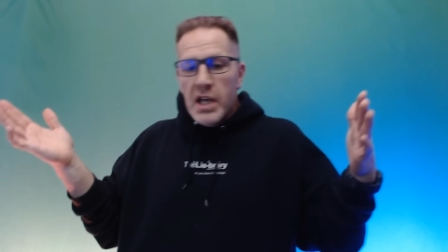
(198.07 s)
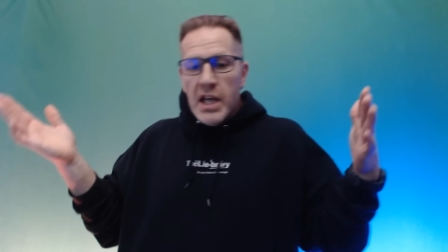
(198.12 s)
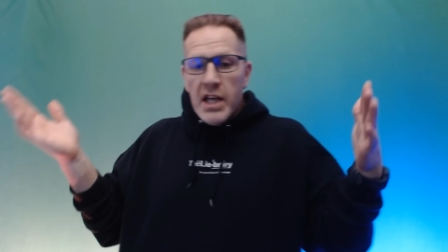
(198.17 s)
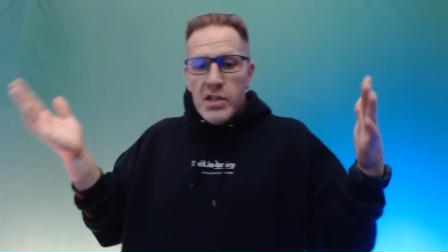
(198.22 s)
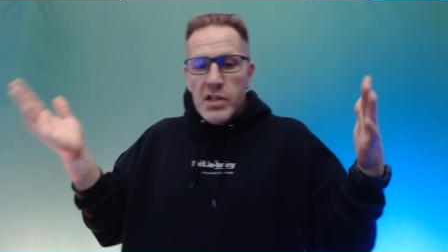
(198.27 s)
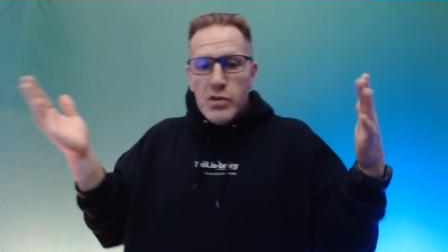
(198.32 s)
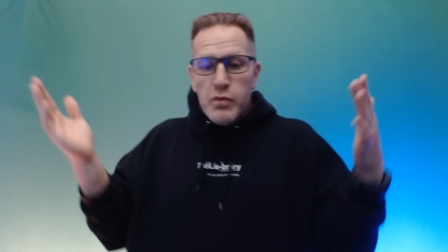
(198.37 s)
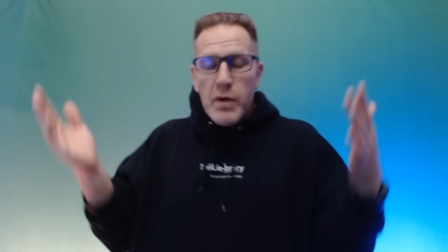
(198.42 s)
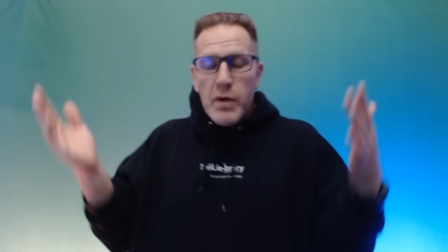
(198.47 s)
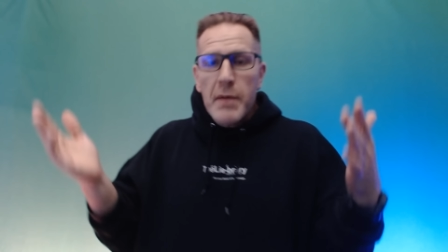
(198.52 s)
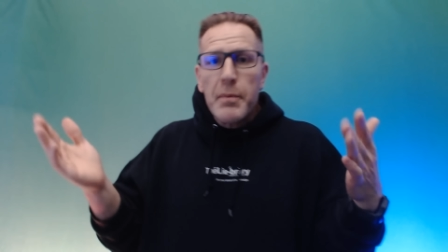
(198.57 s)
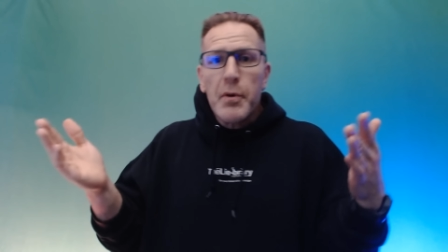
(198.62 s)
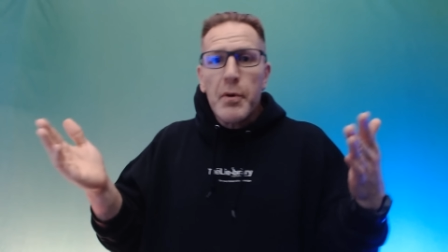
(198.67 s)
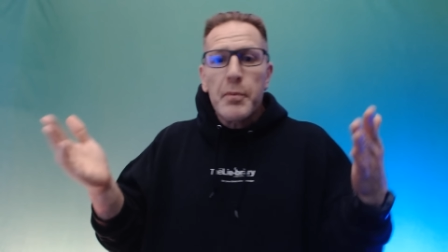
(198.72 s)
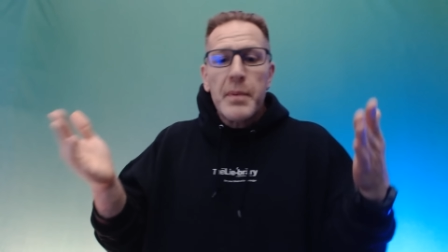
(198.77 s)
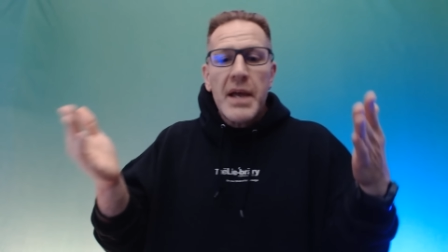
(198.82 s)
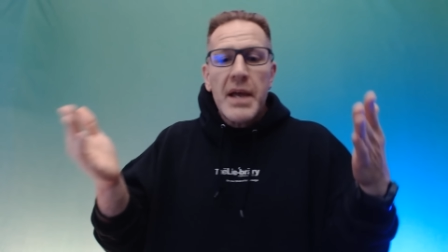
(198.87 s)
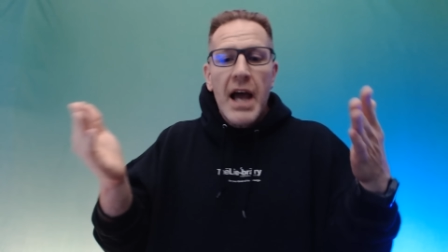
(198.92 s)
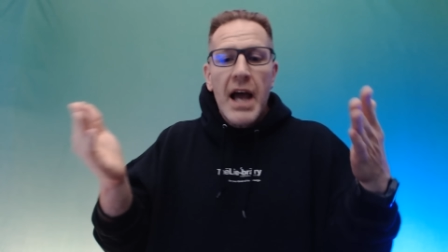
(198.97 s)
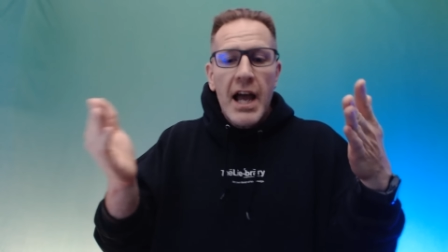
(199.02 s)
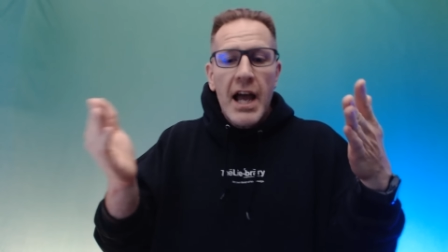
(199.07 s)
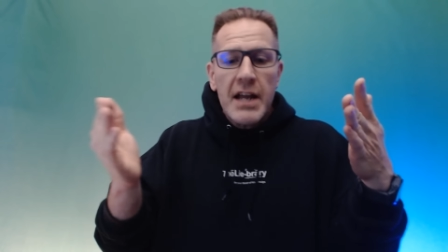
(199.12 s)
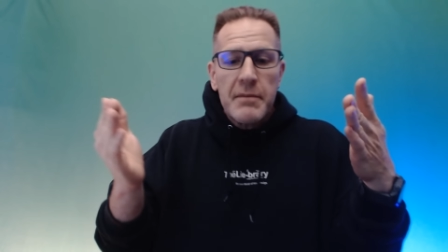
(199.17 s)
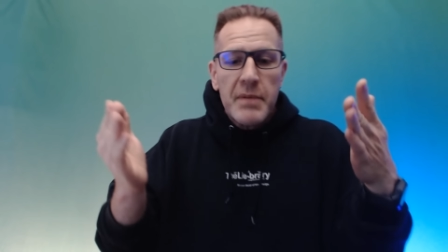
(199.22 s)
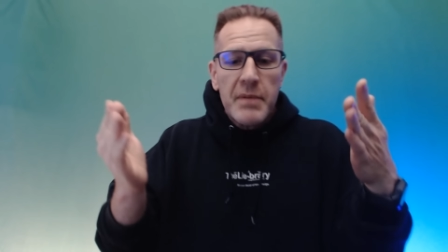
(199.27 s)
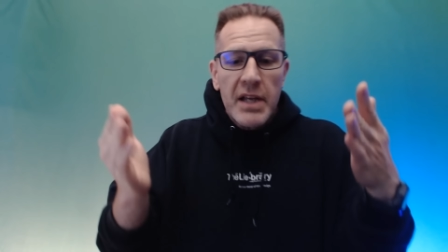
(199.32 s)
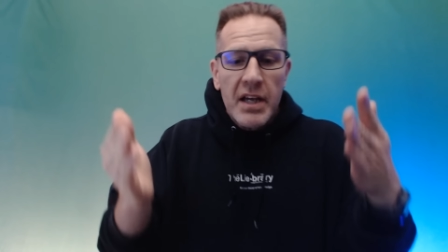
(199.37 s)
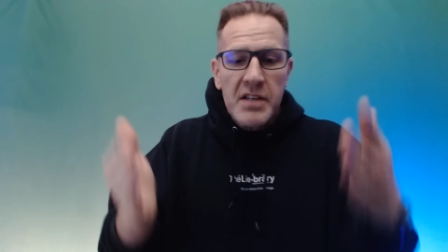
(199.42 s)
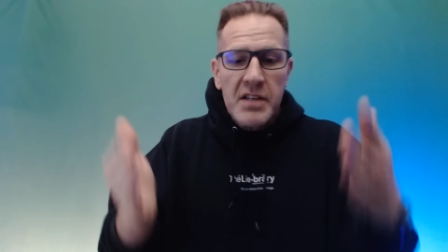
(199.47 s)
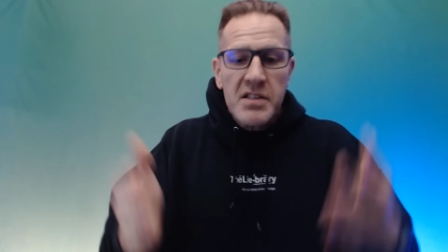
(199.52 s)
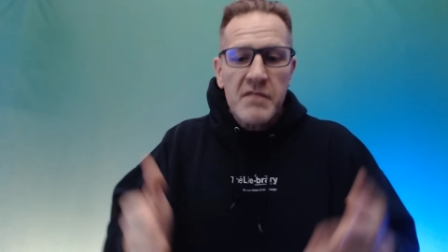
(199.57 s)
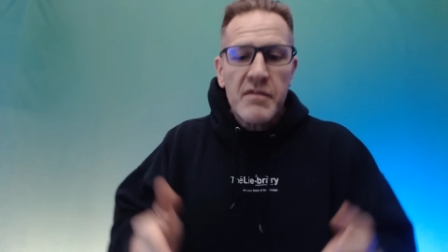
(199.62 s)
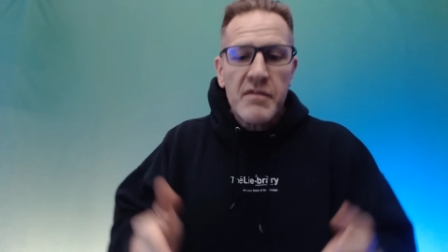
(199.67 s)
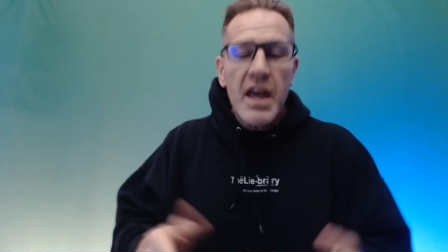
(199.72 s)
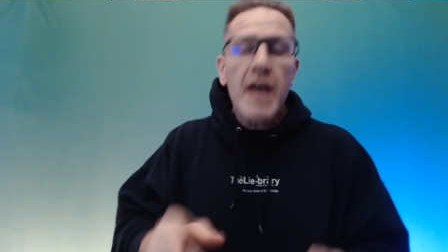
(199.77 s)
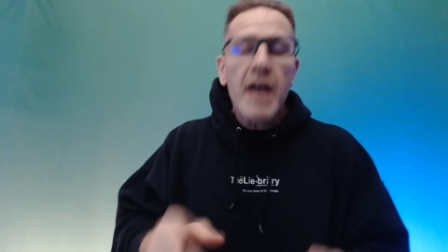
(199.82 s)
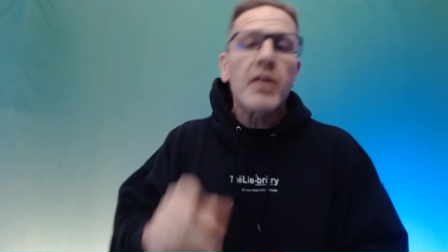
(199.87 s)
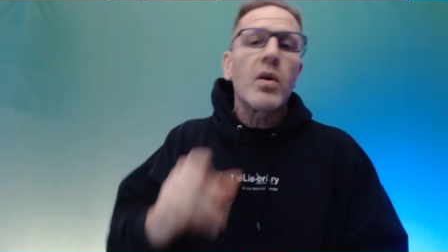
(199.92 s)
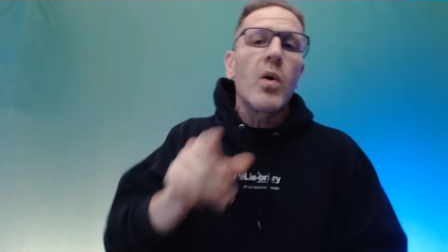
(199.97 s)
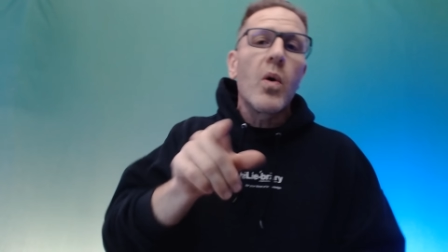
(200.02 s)
is Ripple behind because of
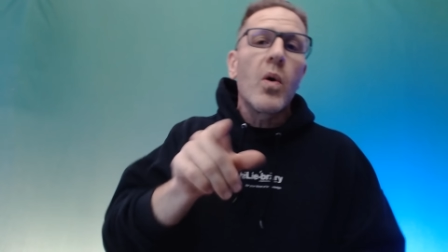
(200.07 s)
that?